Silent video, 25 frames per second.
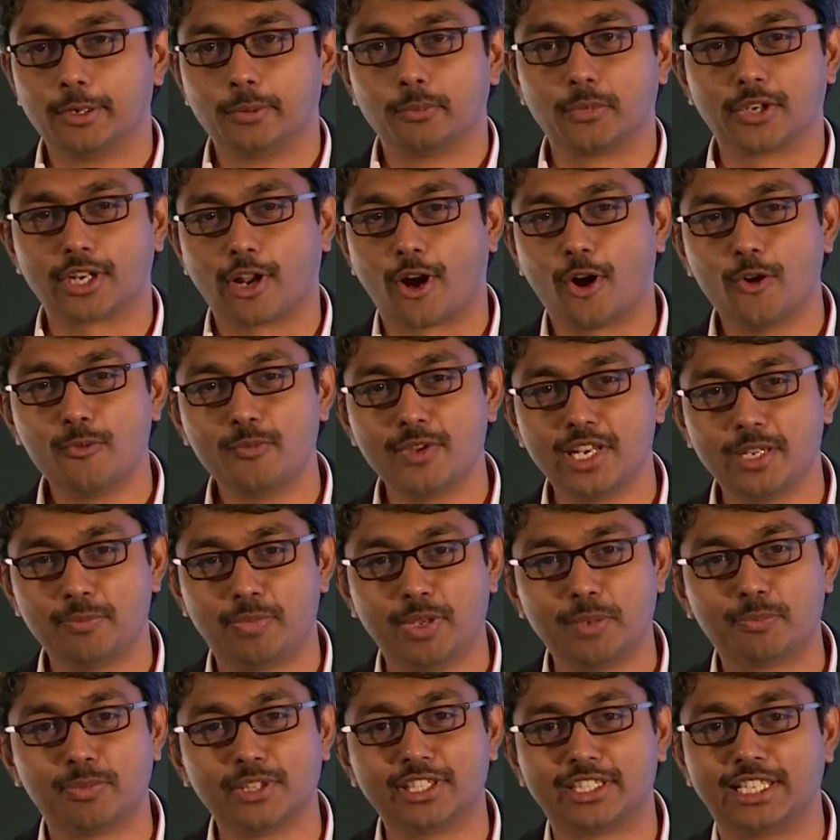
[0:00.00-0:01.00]
But how many
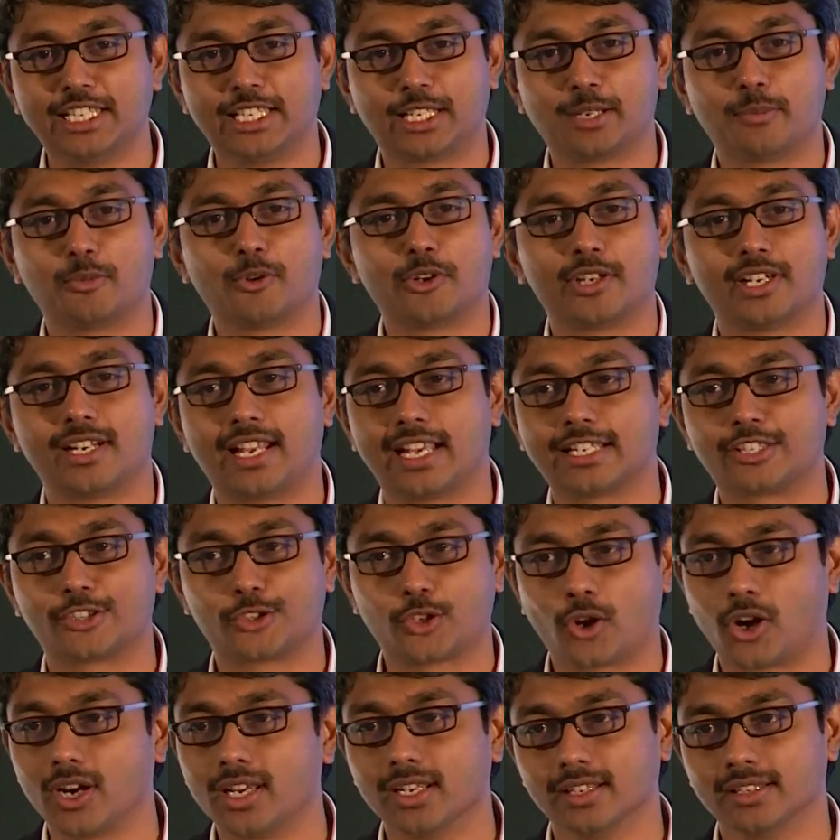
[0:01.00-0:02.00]
people think about it as
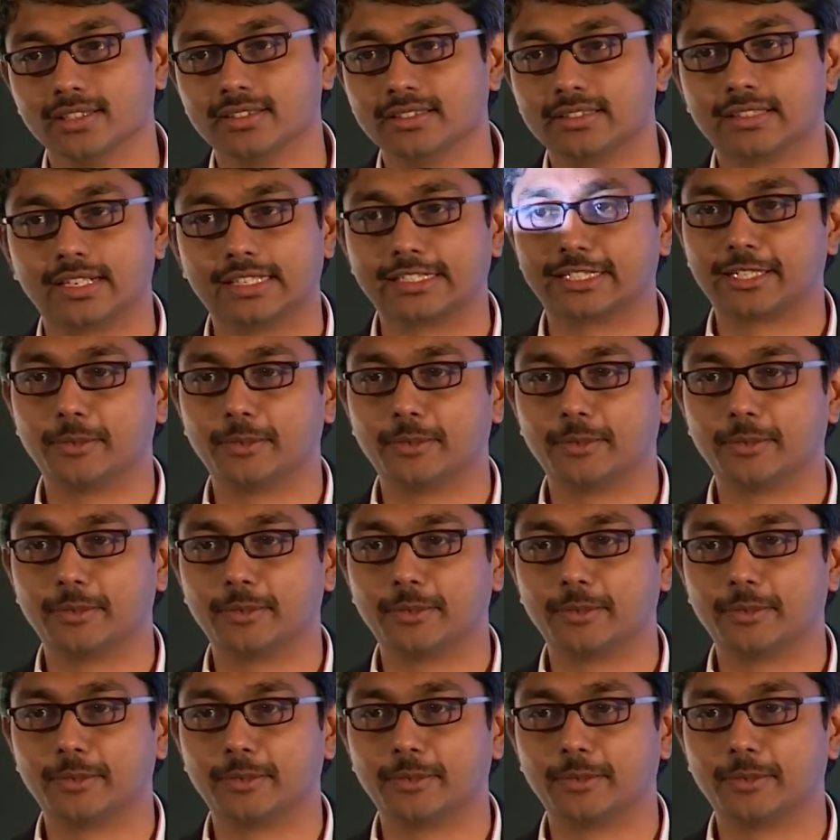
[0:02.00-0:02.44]
soil, right?